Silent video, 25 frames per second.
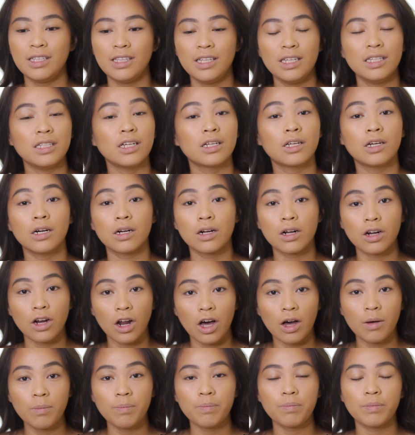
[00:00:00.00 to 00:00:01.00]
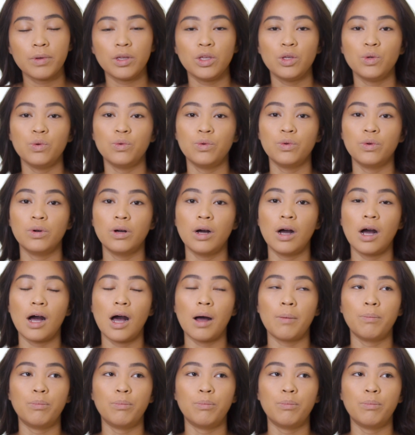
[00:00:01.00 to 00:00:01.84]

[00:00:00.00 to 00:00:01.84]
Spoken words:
Hindi nagka-clump yung